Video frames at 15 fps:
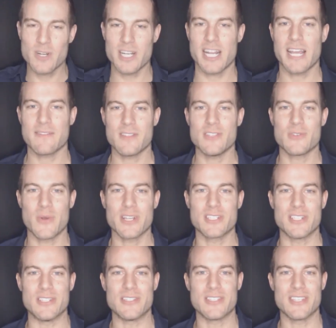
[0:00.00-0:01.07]
wouldn't have these
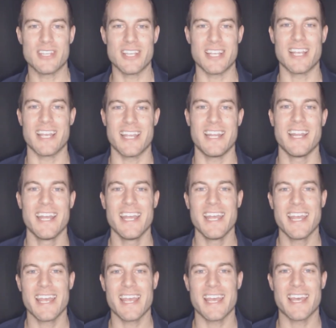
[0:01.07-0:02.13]
questions. Right?
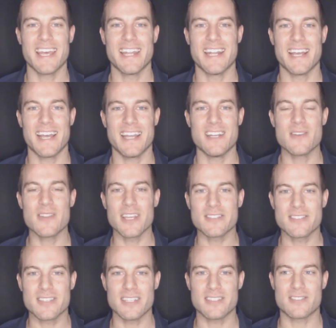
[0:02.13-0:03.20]
And I know
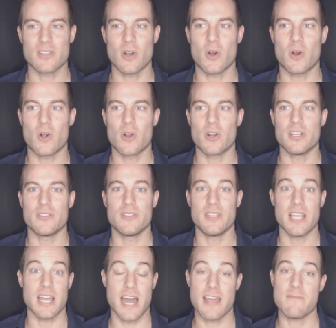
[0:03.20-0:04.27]
it's hard to
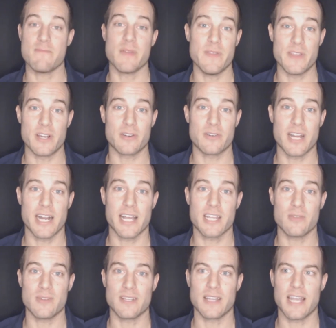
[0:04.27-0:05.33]
see, and I've been there, right? I
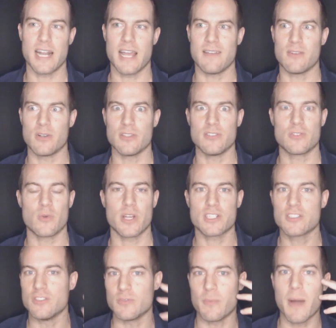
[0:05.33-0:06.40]
can relate. I have all these
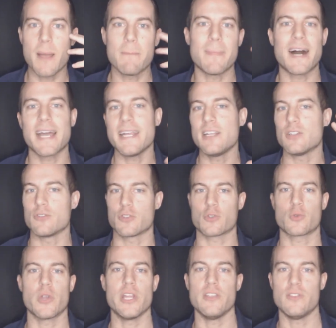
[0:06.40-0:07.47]
questions. My mind goes
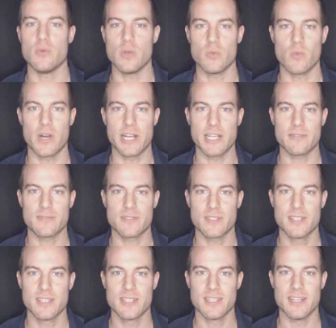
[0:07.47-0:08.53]
crazy with what ifs.
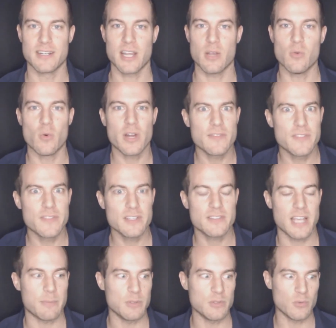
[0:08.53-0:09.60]
Okay, well, what if this
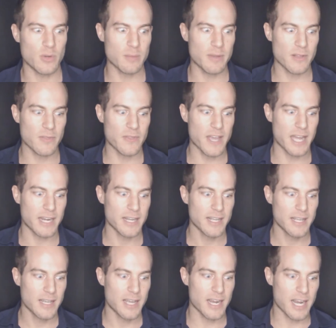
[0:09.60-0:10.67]
happens? What about that?
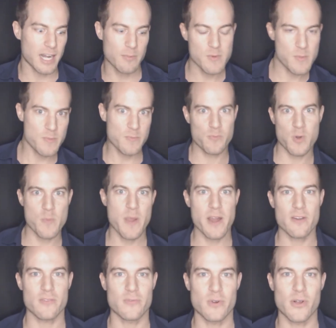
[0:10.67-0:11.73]
I got to be
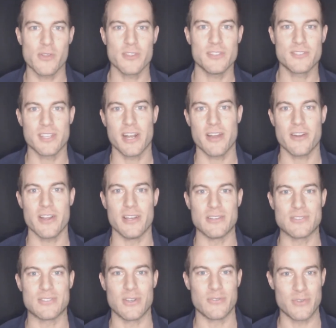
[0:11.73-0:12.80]
prepared for all these
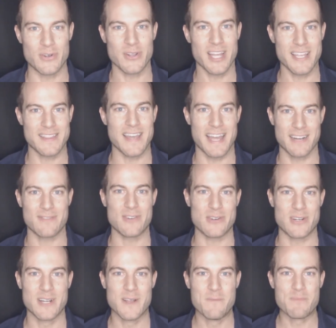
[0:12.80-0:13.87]
scenarios. So if you're like that, if
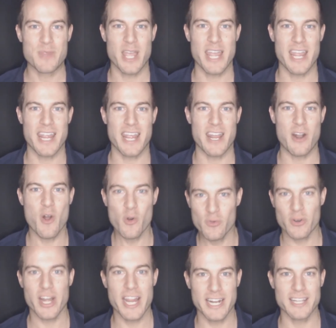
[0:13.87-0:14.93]
you're an
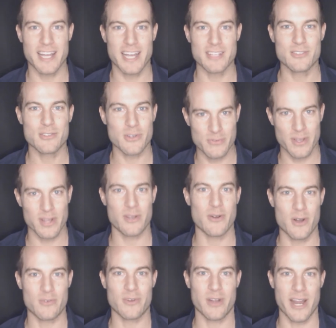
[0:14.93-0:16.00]
overanalyzer, a fellow
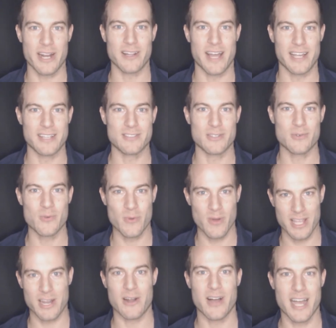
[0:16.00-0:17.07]

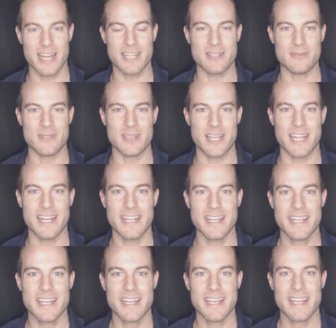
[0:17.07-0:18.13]
overanalyzer, I can relate.
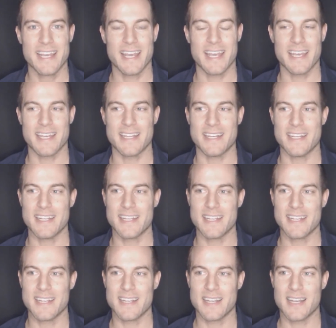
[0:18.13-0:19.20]
And
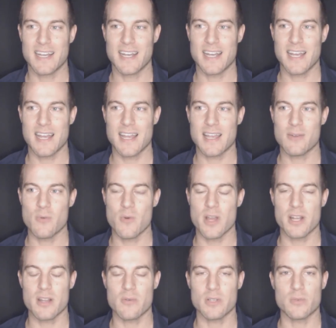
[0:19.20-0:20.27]

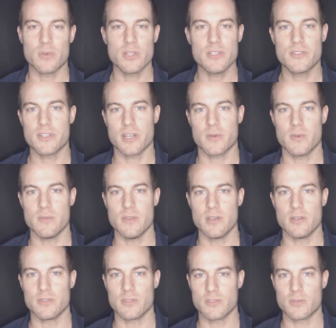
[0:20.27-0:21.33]
what really stuck with me,
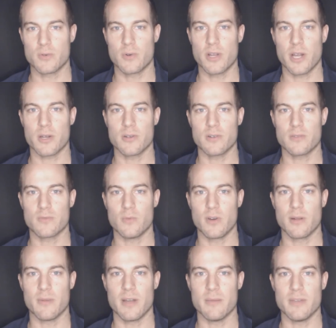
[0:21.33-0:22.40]
though, is a story I heard from
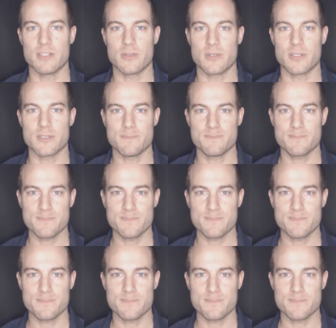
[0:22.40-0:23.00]
one of my mentors.